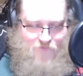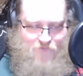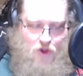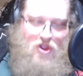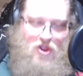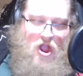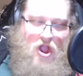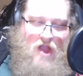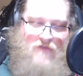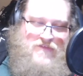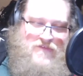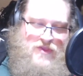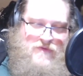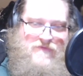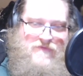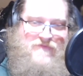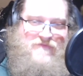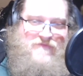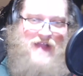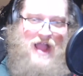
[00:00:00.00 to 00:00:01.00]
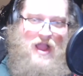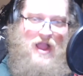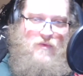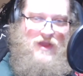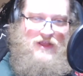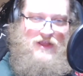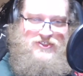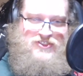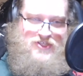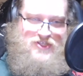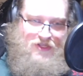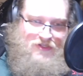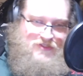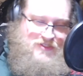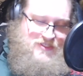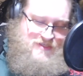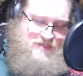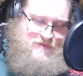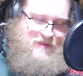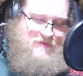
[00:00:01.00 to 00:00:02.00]
"fuck off, you fat Welsh
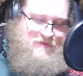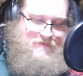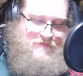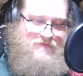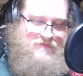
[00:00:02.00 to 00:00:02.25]
cunt" to me.